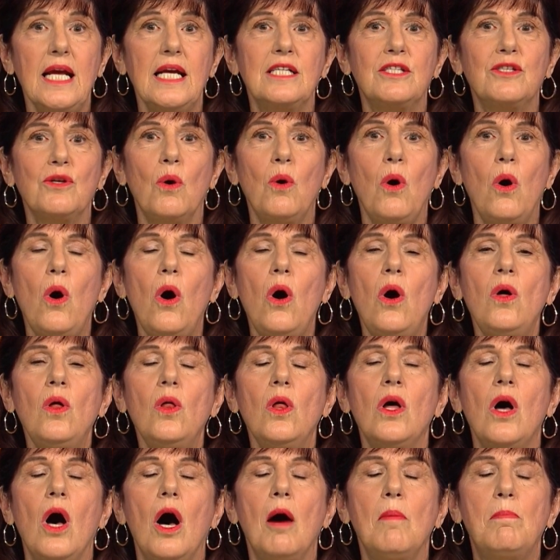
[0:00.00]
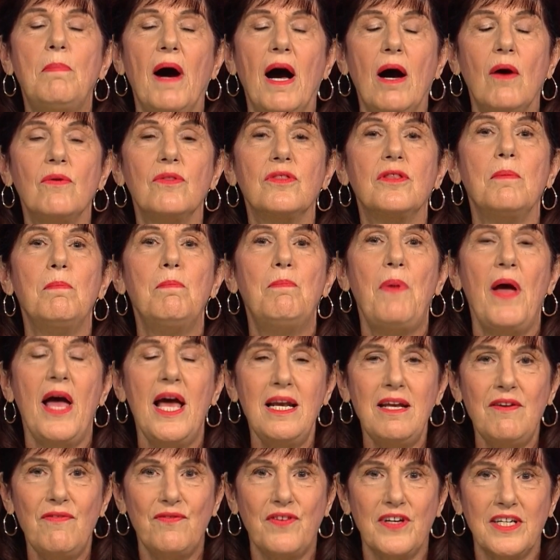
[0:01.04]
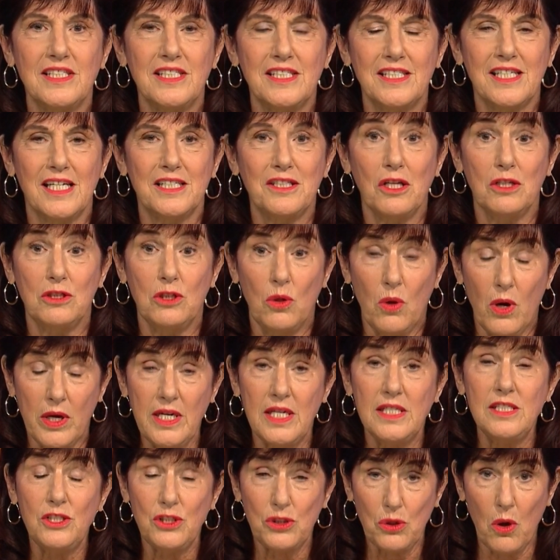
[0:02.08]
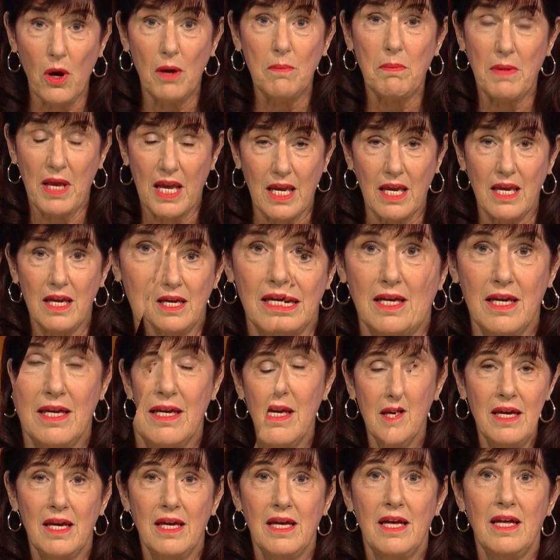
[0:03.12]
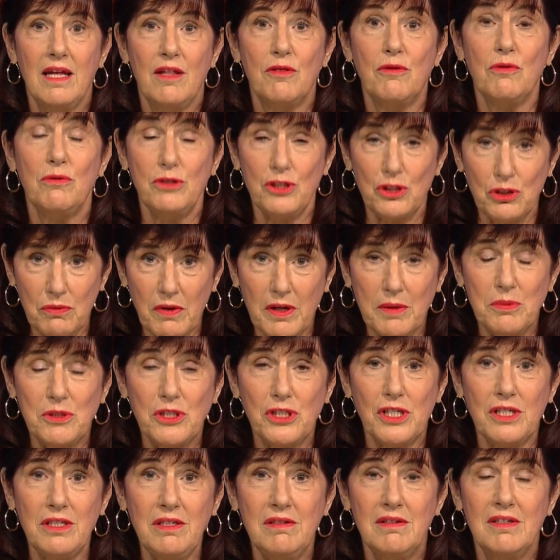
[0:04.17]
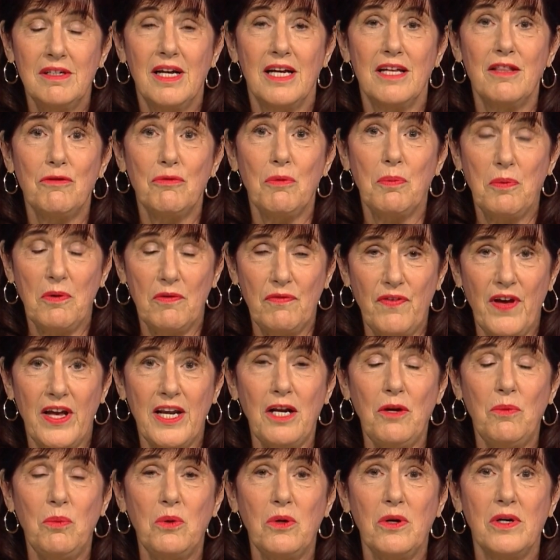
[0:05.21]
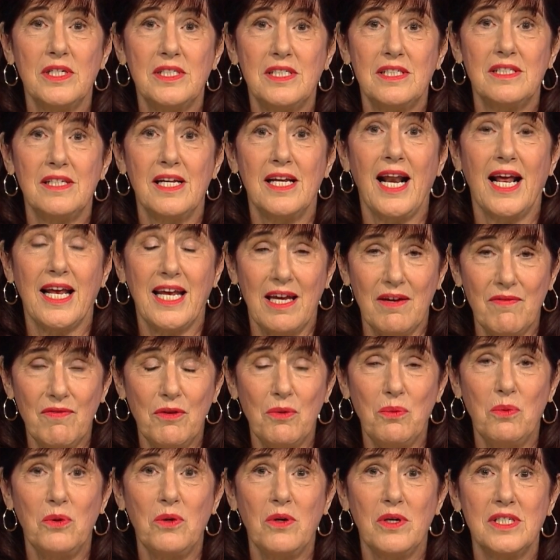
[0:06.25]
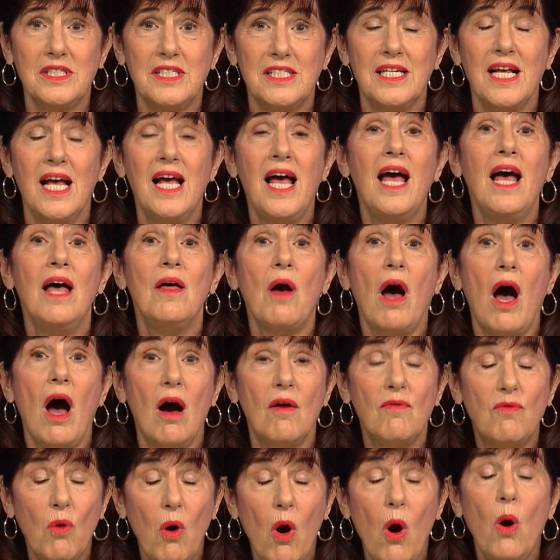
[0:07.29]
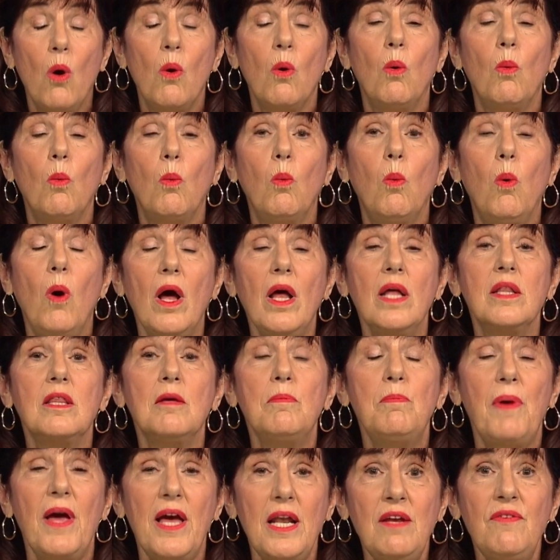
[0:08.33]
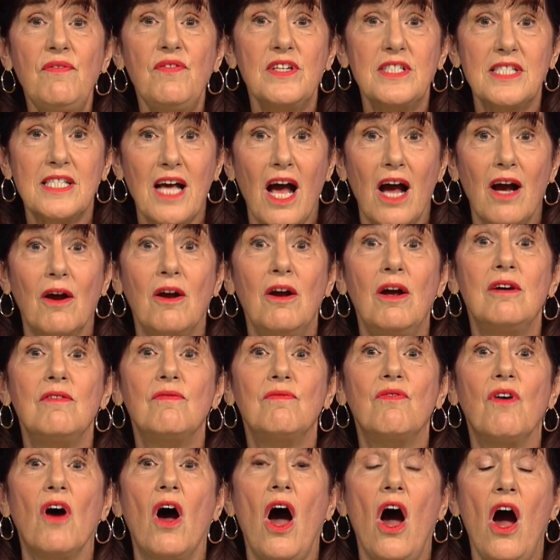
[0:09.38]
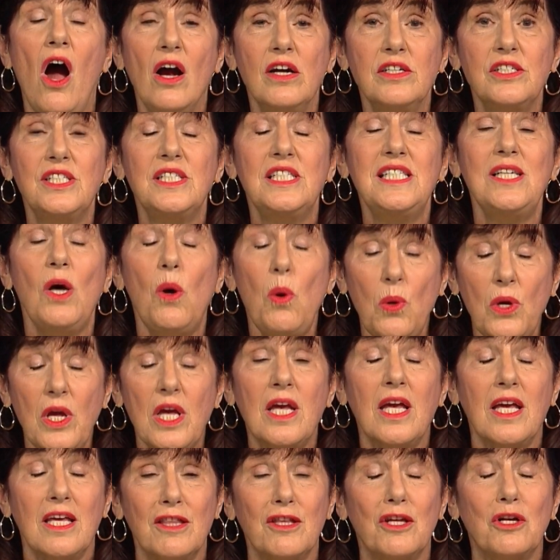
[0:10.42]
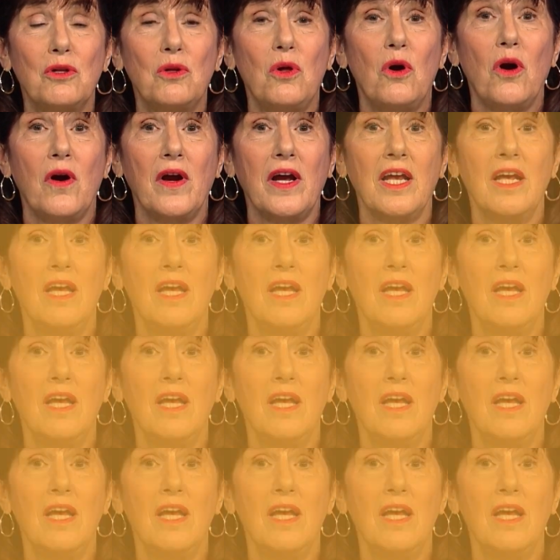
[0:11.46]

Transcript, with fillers: is all about the benefits that the Lord has taught me through scripture and through prophetic words, and I give the words of what the benefits are for our soaking in the glory.